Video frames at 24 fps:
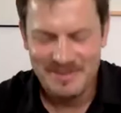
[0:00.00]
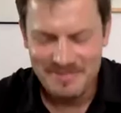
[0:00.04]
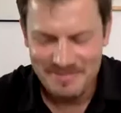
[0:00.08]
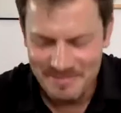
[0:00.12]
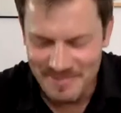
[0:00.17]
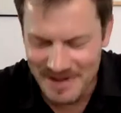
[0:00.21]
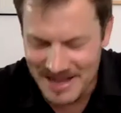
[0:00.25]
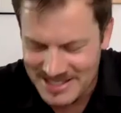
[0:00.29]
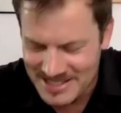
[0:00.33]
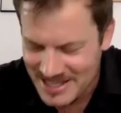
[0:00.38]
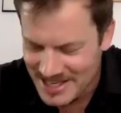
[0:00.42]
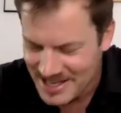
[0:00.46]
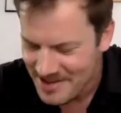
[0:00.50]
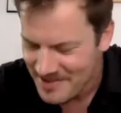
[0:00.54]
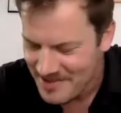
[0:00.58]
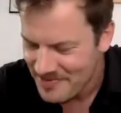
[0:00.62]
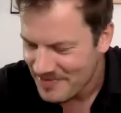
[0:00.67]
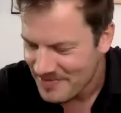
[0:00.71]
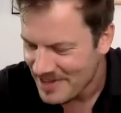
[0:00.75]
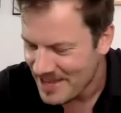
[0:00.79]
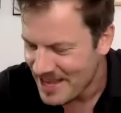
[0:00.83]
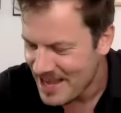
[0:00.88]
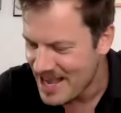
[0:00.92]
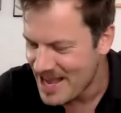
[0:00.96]
Maza,
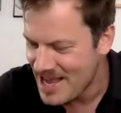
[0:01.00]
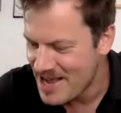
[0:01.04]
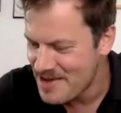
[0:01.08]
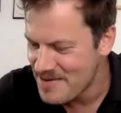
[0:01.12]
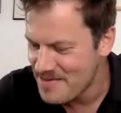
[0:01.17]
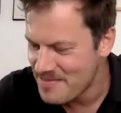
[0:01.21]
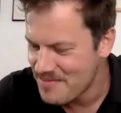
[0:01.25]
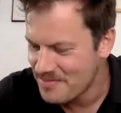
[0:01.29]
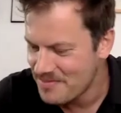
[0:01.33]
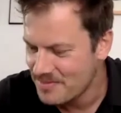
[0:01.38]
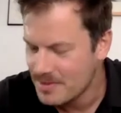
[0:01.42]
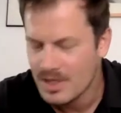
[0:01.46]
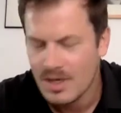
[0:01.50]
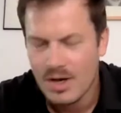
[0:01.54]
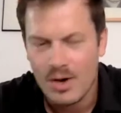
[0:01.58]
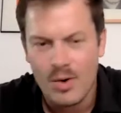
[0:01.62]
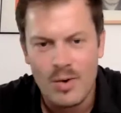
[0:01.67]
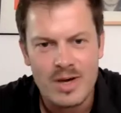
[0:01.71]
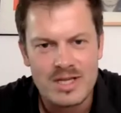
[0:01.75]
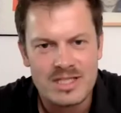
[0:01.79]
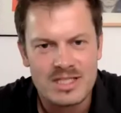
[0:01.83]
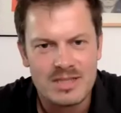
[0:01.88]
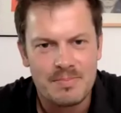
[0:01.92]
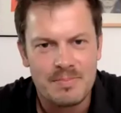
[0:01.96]

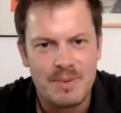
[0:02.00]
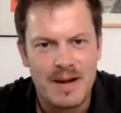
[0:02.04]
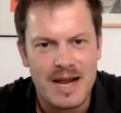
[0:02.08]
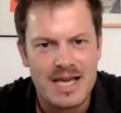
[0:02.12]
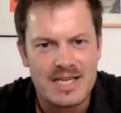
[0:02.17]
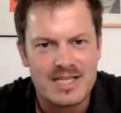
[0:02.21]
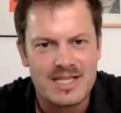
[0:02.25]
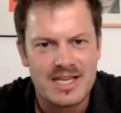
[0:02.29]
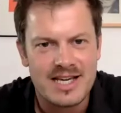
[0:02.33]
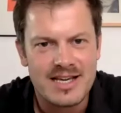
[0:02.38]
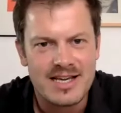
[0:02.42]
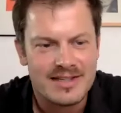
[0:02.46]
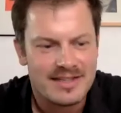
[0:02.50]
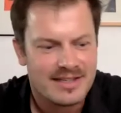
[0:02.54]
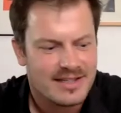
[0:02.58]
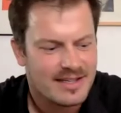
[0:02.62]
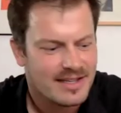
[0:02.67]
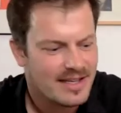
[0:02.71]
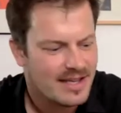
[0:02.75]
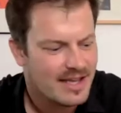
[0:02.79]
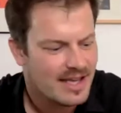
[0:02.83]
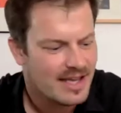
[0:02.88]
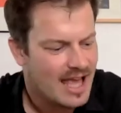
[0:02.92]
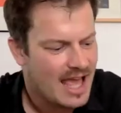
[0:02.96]
always a pleasure.
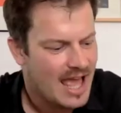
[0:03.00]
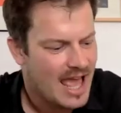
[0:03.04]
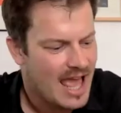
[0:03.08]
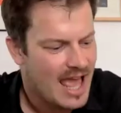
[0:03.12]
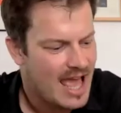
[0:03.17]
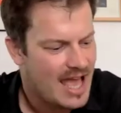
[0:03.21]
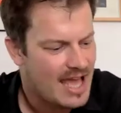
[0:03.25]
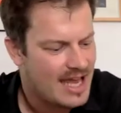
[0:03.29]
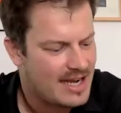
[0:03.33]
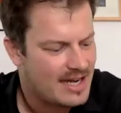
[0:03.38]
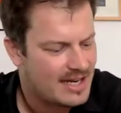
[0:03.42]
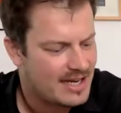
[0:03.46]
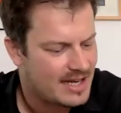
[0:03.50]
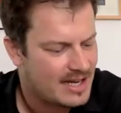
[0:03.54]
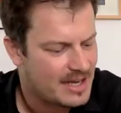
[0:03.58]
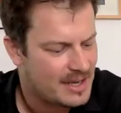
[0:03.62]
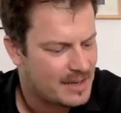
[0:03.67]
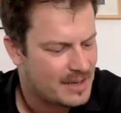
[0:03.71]
And